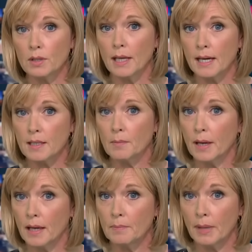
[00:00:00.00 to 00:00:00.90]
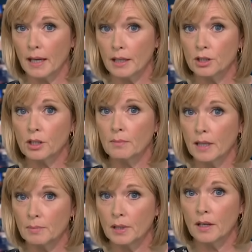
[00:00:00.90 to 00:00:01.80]
yet her pay package
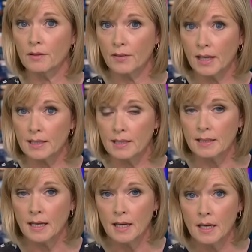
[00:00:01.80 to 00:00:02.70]
may be affected.